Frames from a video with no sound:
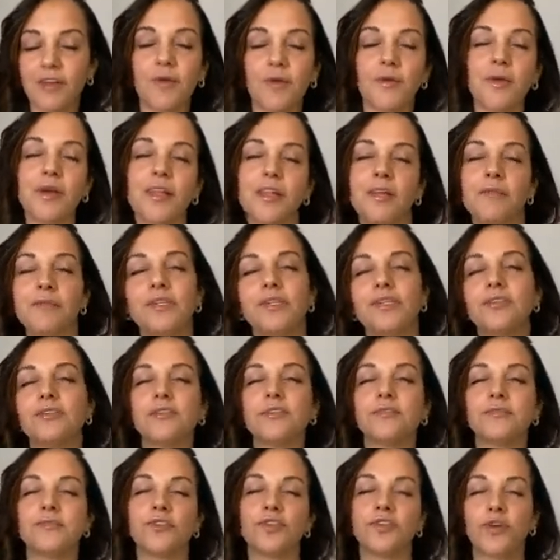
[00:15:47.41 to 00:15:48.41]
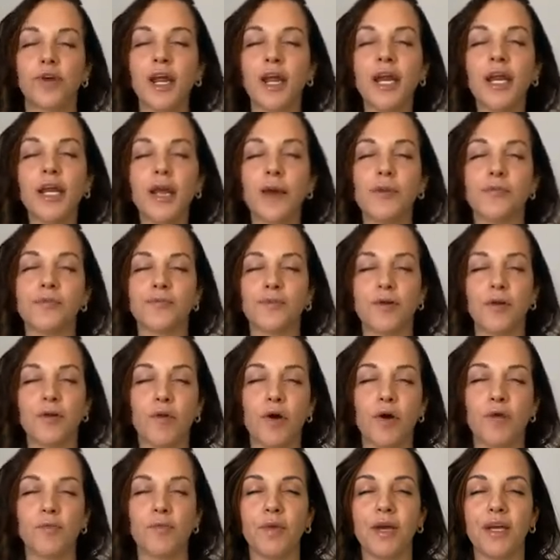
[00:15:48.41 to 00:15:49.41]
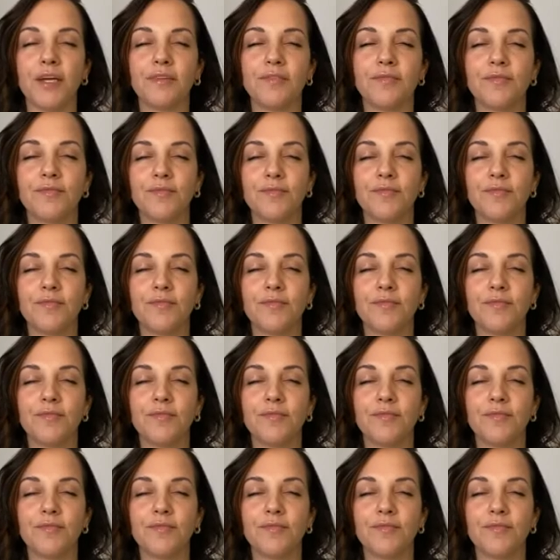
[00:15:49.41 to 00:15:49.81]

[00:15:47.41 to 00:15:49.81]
you know what, let me just straighten up for a moment